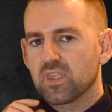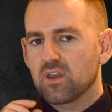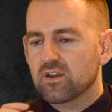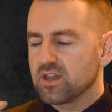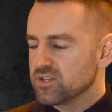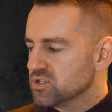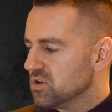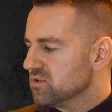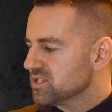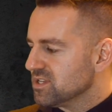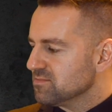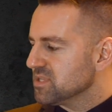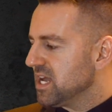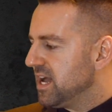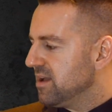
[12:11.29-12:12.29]
Okay, so
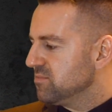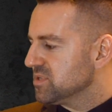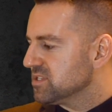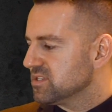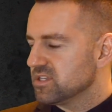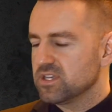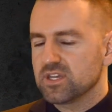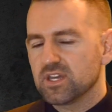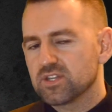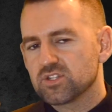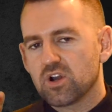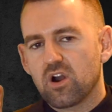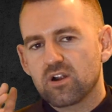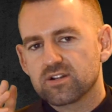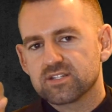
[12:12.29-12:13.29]
sometimes it's
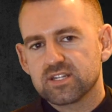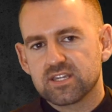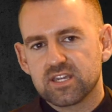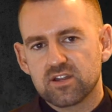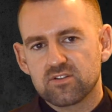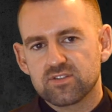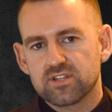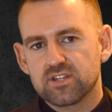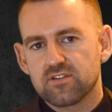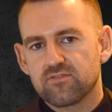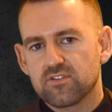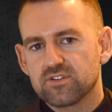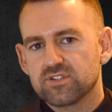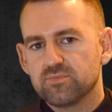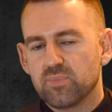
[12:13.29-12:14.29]
hard to hear the
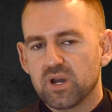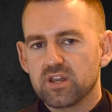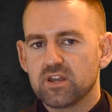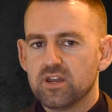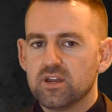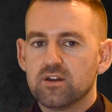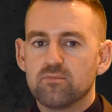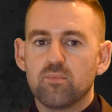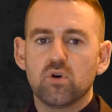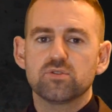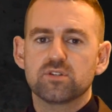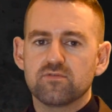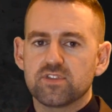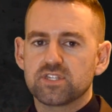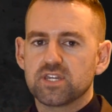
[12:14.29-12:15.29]
difference, but
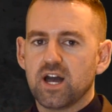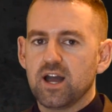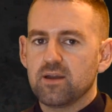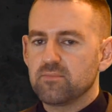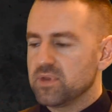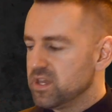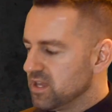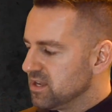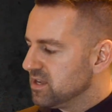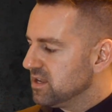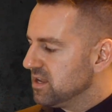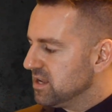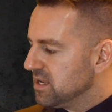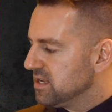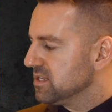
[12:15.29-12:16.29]
most of the time it
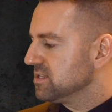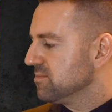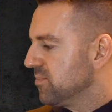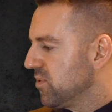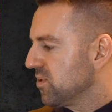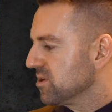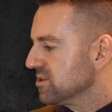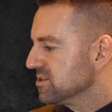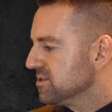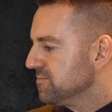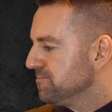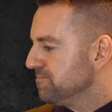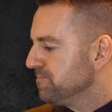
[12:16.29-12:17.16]
is important.